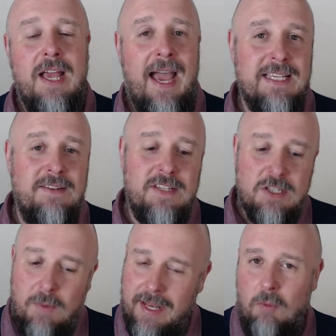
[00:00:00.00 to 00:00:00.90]

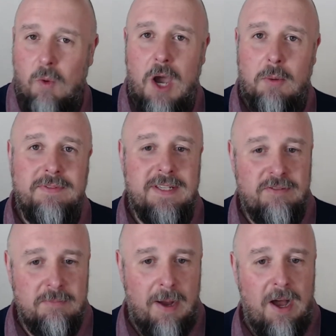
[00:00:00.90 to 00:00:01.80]
activities where they work with
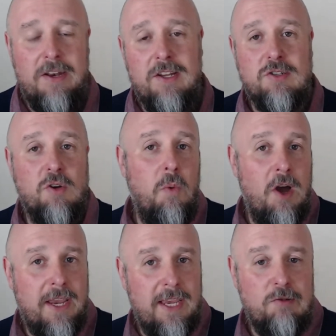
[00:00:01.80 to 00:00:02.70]
different partners or
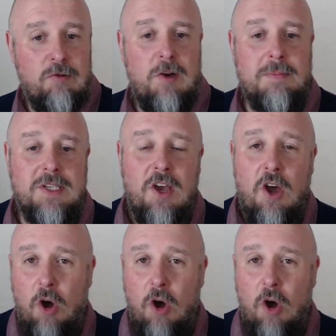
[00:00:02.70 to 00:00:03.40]
work in groups.